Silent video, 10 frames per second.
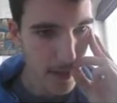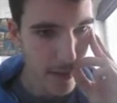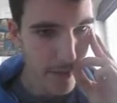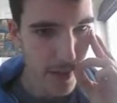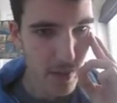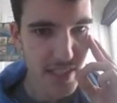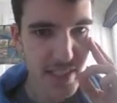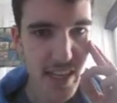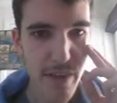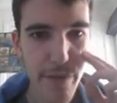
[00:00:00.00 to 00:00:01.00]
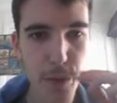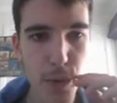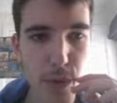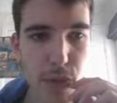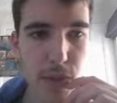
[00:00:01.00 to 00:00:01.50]
Fairway Star
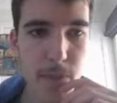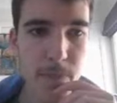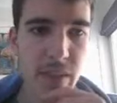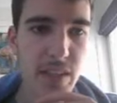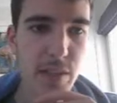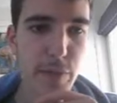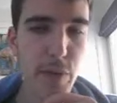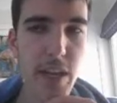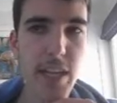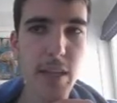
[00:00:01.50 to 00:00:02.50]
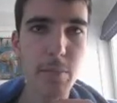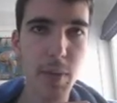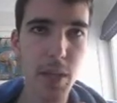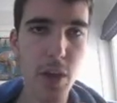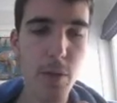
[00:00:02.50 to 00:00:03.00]
fourth, Defining
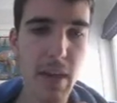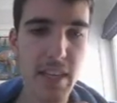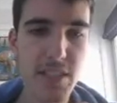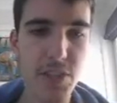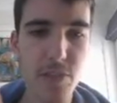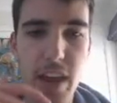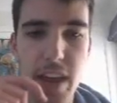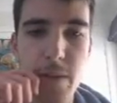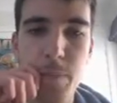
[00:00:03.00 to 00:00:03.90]
below Masquerade,